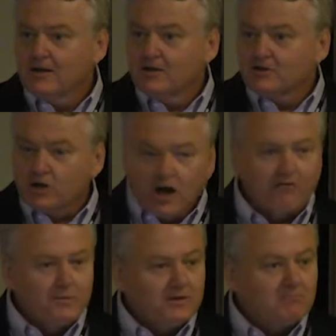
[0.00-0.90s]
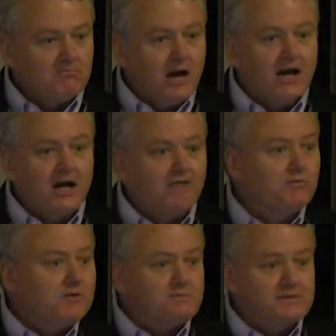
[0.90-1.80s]
to government, and
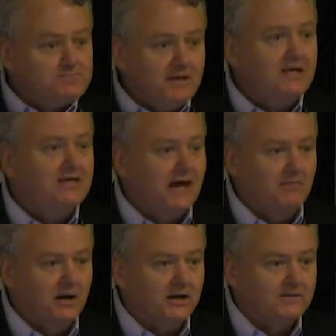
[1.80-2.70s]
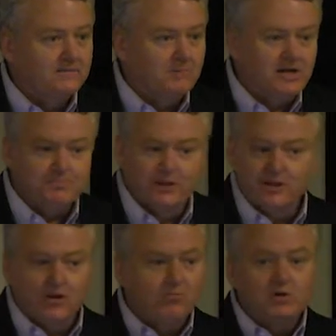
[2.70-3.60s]
government's been spending that money. They spend
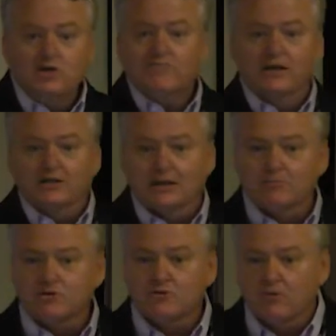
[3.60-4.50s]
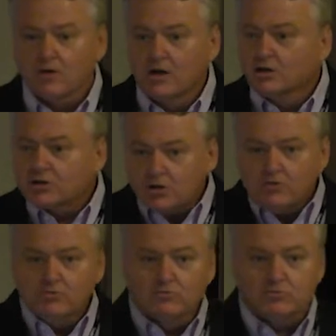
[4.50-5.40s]
it on good things, I'm sure
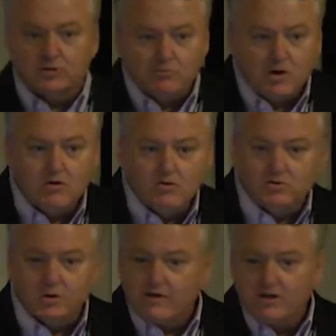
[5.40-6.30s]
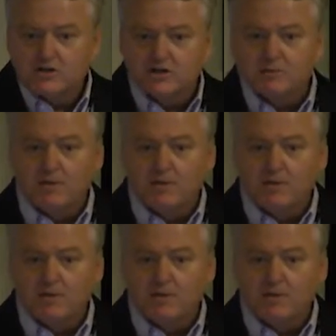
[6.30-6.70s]
schools and roads, whatever it is they spend